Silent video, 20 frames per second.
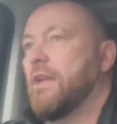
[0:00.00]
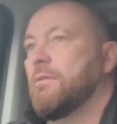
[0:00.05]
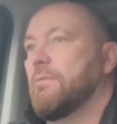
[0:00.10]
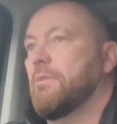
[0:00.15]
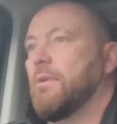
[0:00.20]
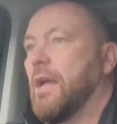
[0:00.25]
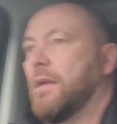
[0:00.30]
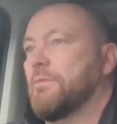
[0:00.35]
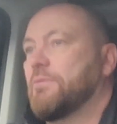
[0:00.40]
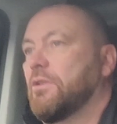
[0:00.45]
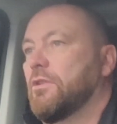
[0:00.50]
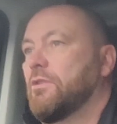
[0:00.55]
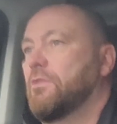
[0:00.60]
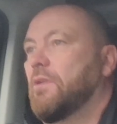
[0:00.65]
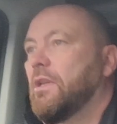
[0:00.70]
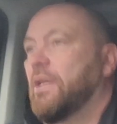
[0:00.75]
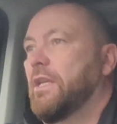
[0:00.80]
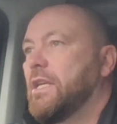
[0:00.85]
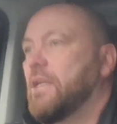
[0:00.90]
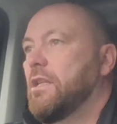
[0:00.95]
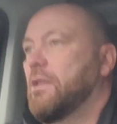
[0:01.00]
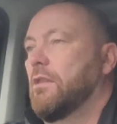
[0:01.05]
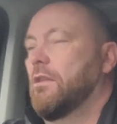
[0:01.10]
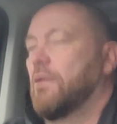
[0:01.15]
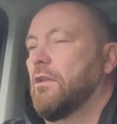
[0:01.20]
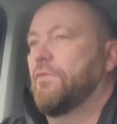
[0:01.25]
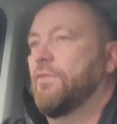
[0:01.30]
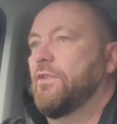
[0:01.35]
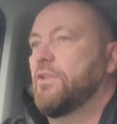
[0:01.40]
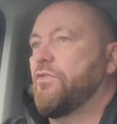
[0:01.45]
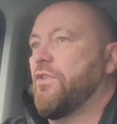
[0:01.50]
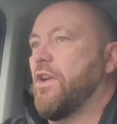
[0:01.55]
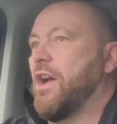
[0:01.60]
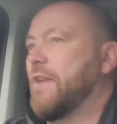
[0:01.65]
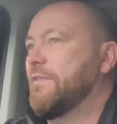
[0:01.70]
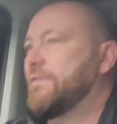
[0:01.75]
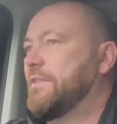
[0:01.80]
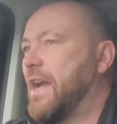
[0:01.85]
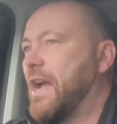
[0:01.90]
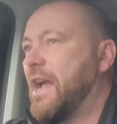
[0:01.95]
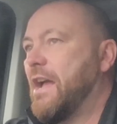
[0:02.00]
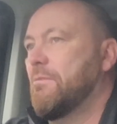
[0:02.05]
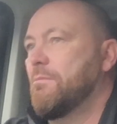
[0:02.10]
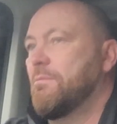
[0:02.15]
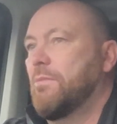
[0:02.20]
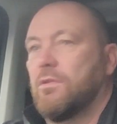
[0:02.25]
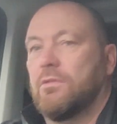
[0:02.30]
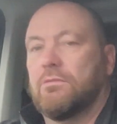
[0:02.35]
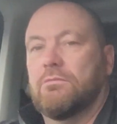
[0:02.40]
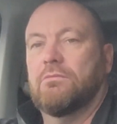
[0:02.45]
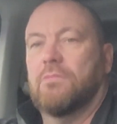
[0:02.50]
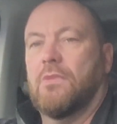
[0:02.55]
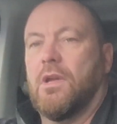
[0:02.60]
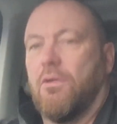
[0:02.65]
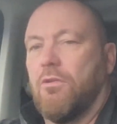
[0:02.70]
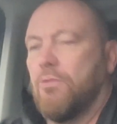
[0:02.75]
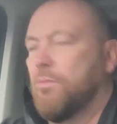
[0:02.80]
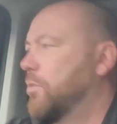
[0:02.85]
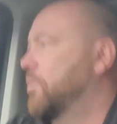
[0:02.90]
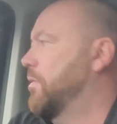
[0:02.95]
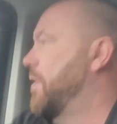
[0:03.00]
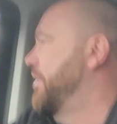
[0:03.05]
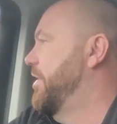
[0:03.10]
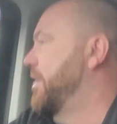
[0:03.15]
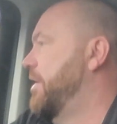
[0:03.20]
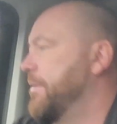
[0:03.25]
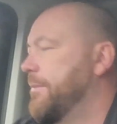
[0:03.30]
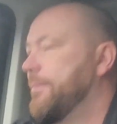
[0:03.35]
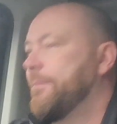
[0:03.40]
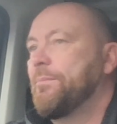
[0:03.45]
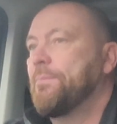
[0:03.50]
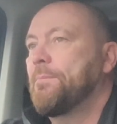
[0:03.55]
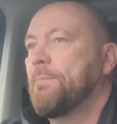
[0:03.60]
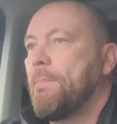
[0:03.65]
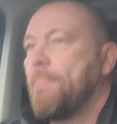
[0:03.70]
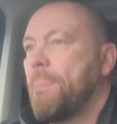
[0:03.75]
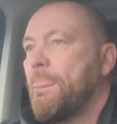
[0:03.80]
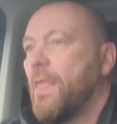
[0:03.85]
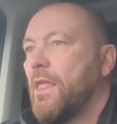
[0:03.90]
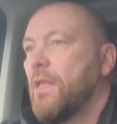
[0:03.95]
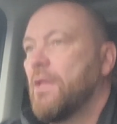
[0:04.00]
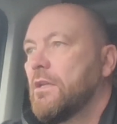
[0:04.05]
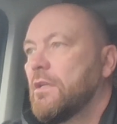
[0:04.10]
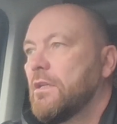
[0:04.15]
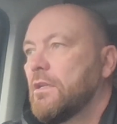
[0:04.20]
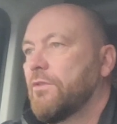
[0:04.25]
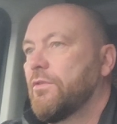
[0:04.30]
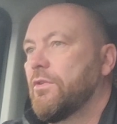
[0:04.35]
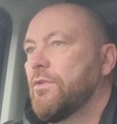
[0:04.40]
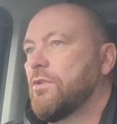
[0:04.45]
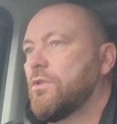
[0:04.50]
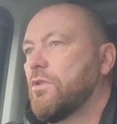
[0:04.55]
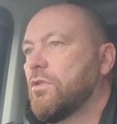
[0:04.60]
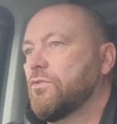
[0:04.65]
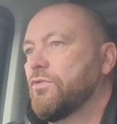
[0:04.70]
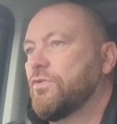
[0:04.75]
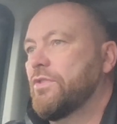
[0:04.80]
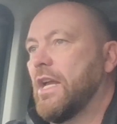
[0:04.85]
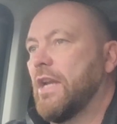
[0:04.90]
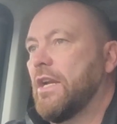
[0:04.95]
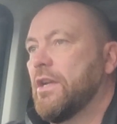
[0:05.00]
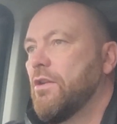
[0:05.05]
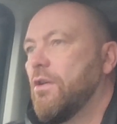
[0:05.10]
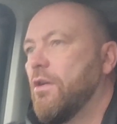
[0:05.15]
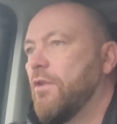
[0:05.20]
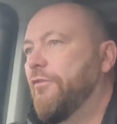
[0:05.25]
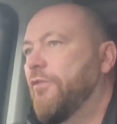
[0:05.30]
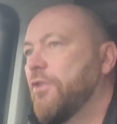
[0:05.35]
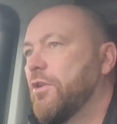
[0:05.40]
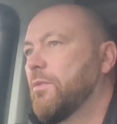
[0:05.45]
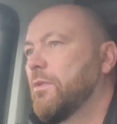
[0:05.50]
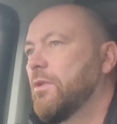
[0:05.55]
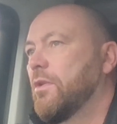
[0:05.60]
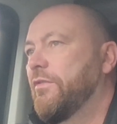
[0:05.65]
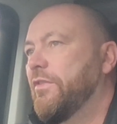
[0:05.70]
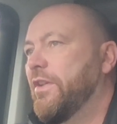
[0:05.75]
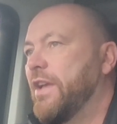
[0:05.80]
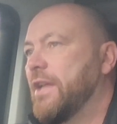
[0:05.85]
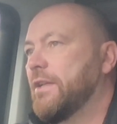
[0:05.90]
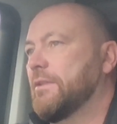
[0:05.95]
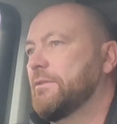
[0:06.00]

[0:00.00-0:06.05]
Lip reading: Absolutely lovely drive down, but horrible weather through the countryside of Norfolk. We love it.